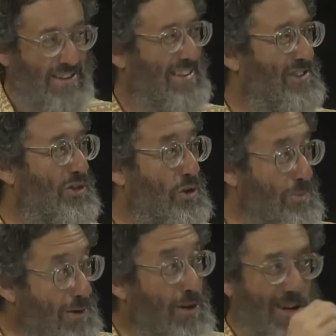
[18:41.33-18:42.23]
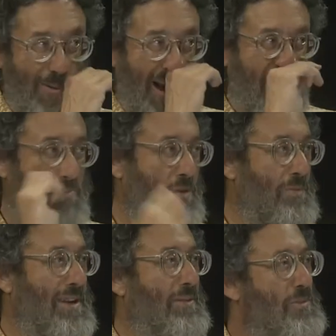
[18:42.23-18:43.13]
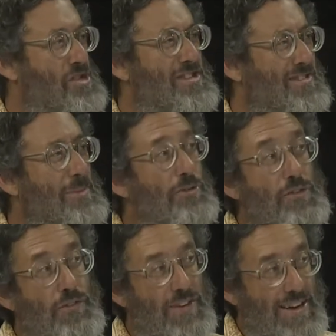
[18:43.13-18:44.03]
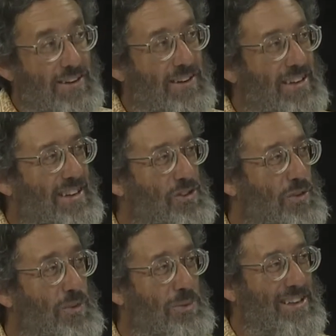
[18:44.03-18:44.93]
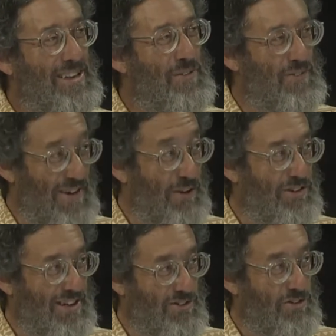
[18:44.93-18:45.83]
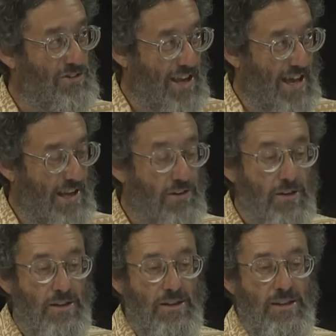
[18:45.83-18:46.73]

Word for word: It's a community rights mm-hmm. movement, which he seems to fail to completely fail to understand. Mm-hmm.